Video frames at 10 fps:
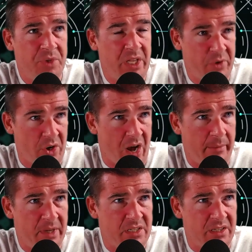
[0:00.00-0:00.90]
leave your
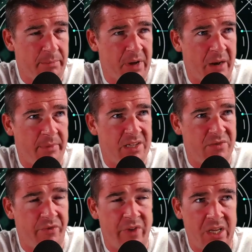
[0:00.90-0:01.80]
comments at the bottom of
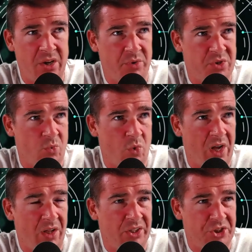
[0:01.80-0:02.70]
this video as
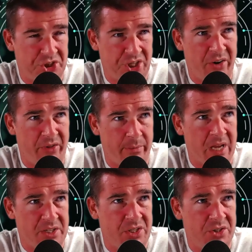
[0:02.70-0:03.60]
well, and share the
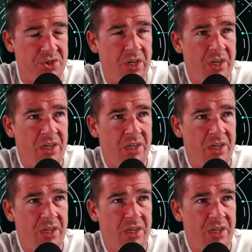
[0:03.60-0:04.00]
message